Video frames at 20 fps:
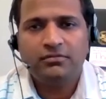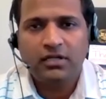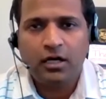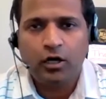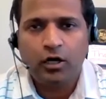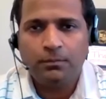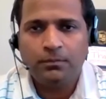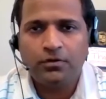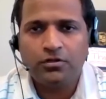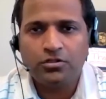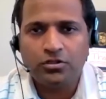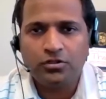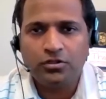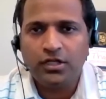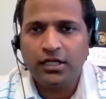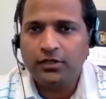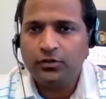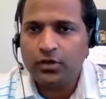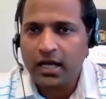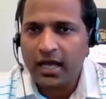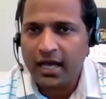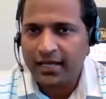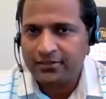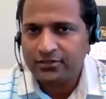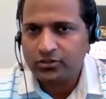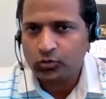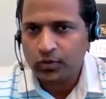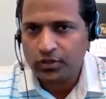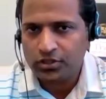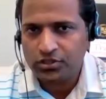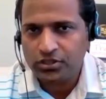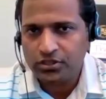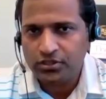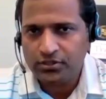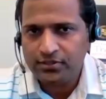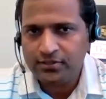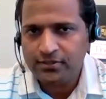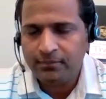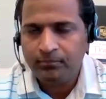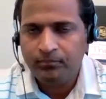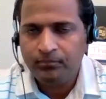opportunity to ask questions,